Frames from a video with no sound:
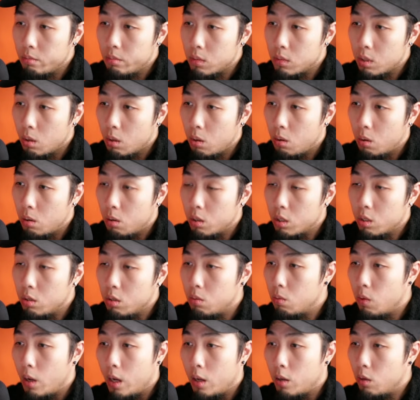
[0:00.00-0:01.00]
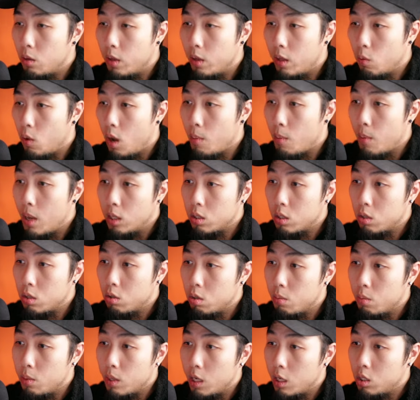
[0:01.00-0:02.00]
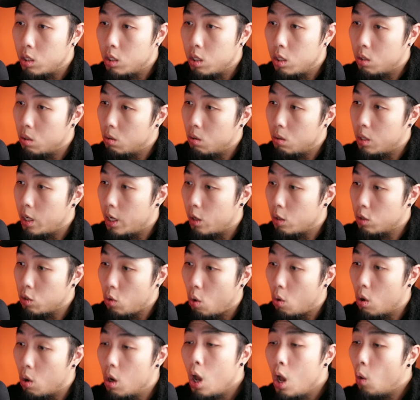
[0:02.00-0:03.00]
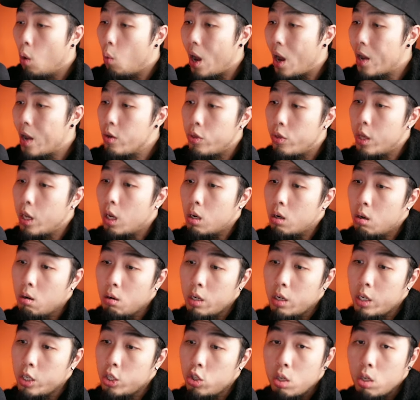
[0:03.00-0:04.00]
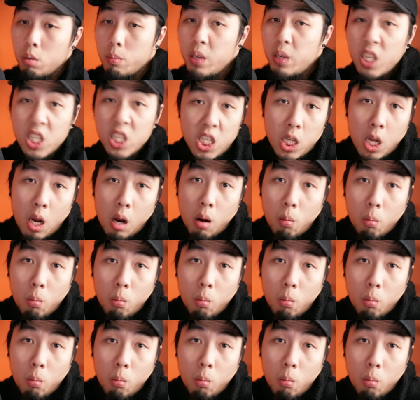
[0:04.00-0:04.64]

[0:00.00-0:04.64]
or you why, why Malzeno should be an S tier or Tigers, or why you think Nergi shouldn't be in D tier.